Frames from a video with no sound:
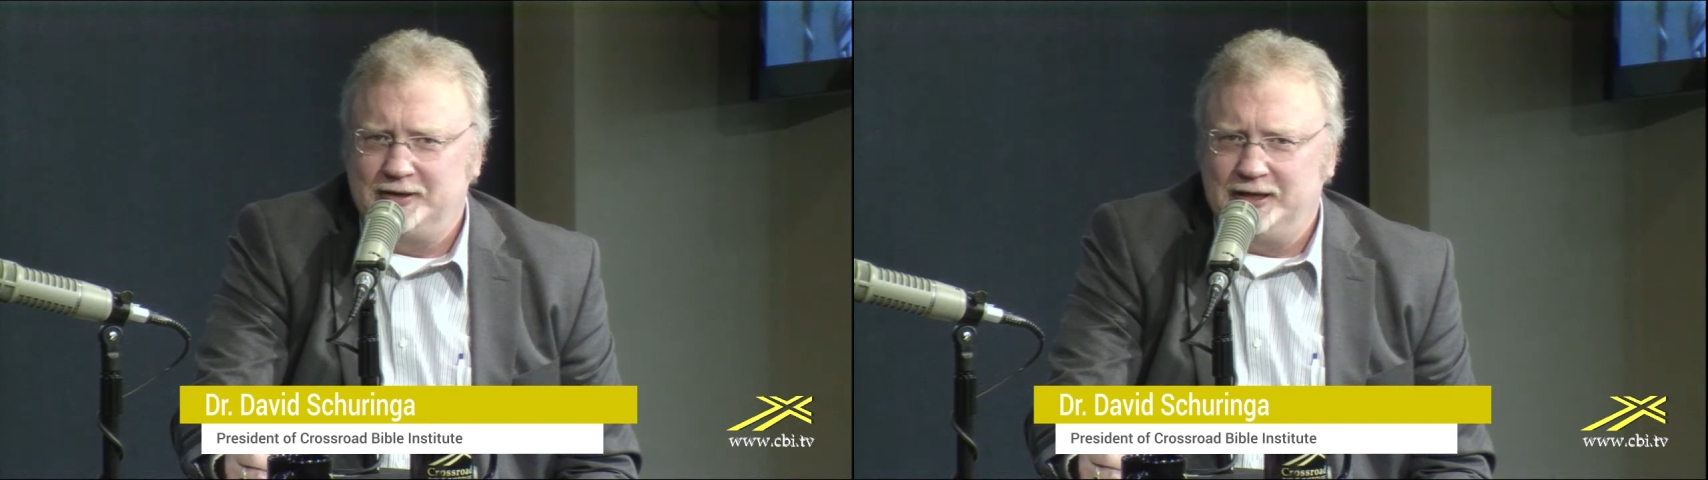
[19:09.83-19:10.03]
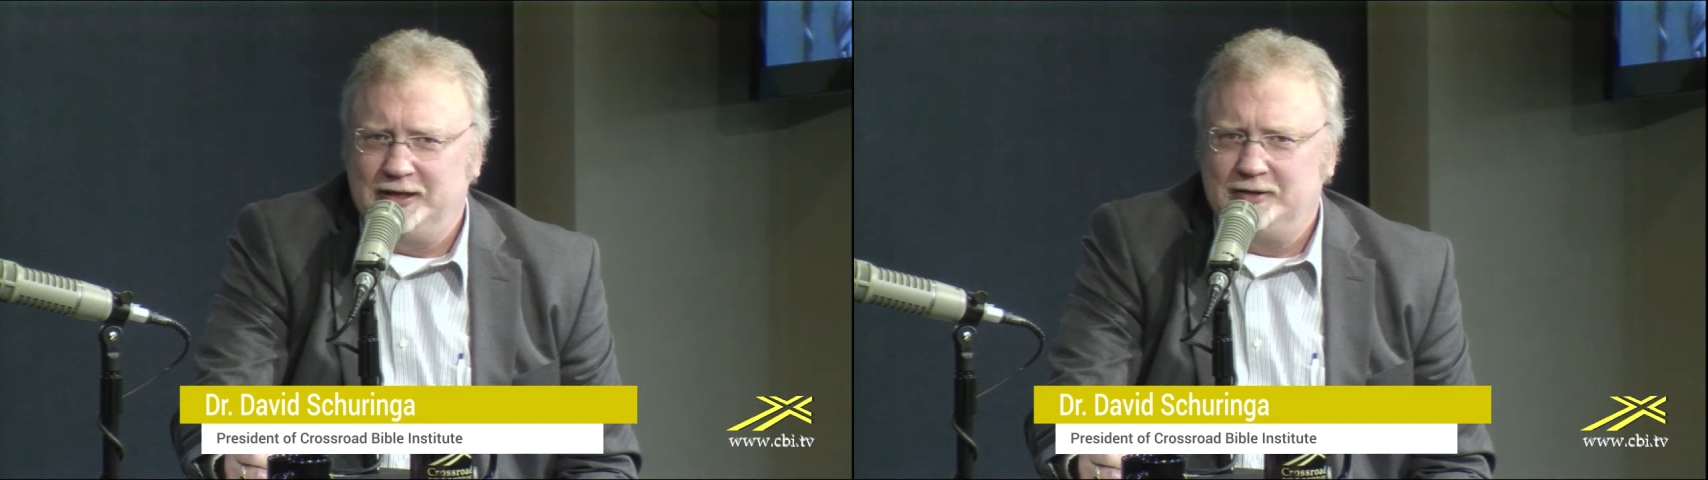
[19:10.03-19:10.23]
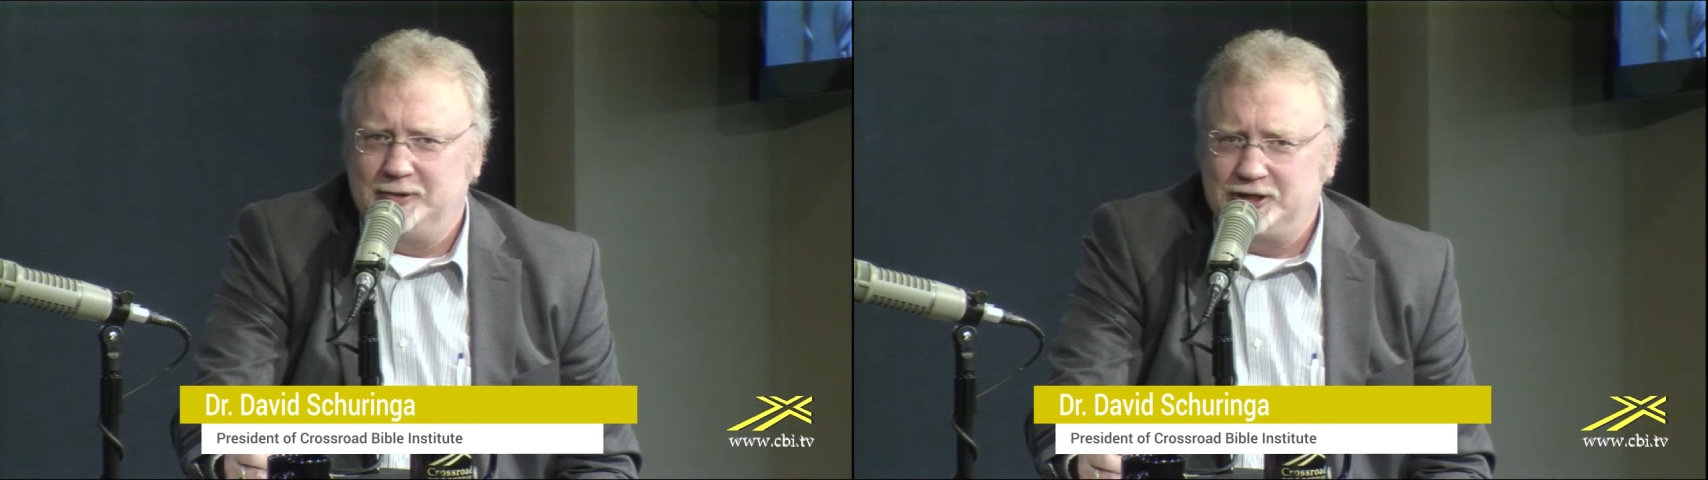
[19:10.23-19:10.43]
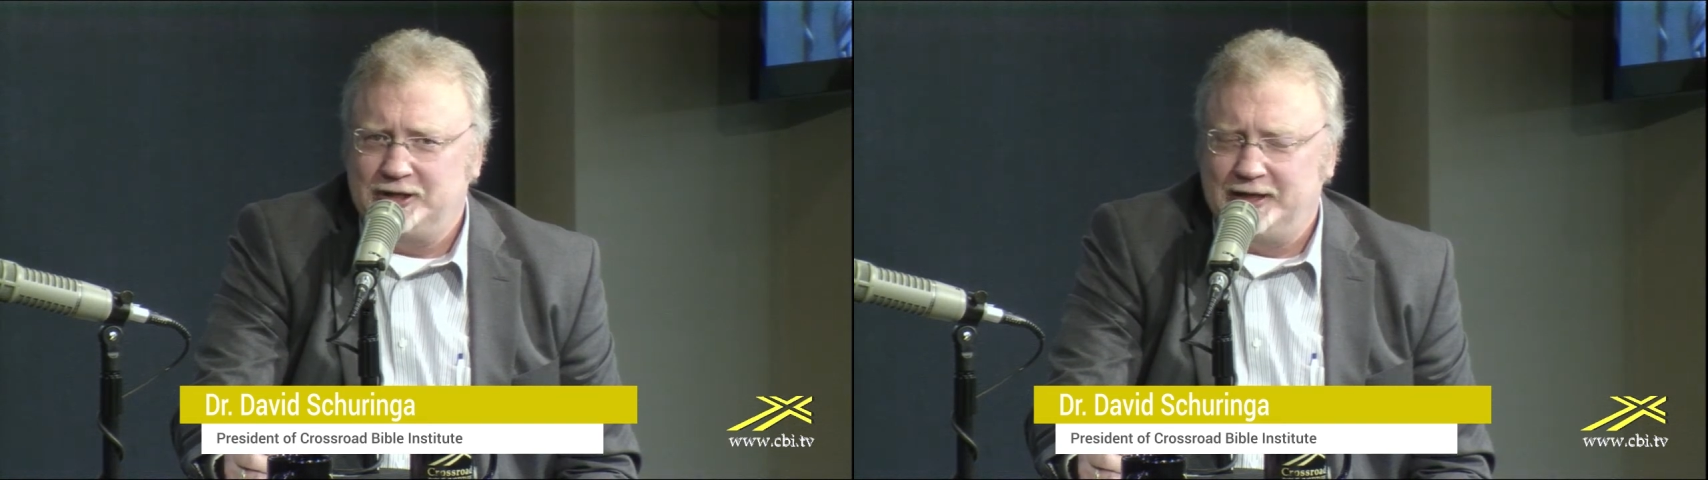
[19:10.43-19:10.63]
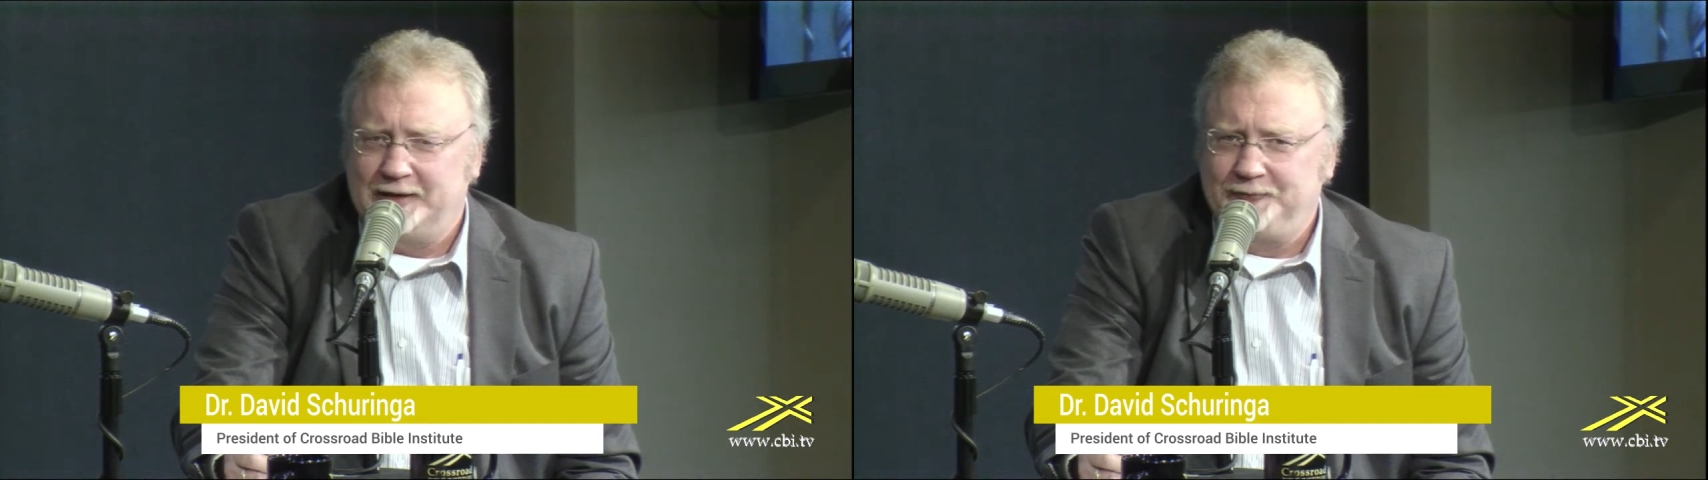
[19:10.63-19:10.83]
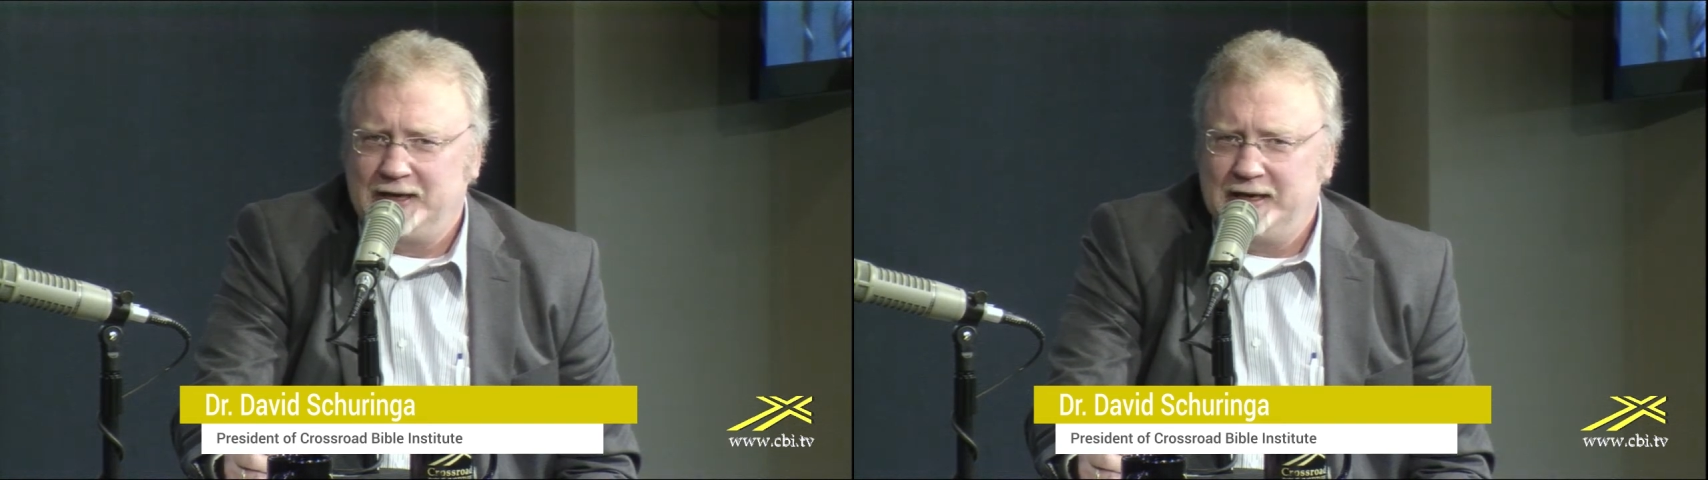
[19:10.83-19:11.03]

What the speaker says: in Michigan.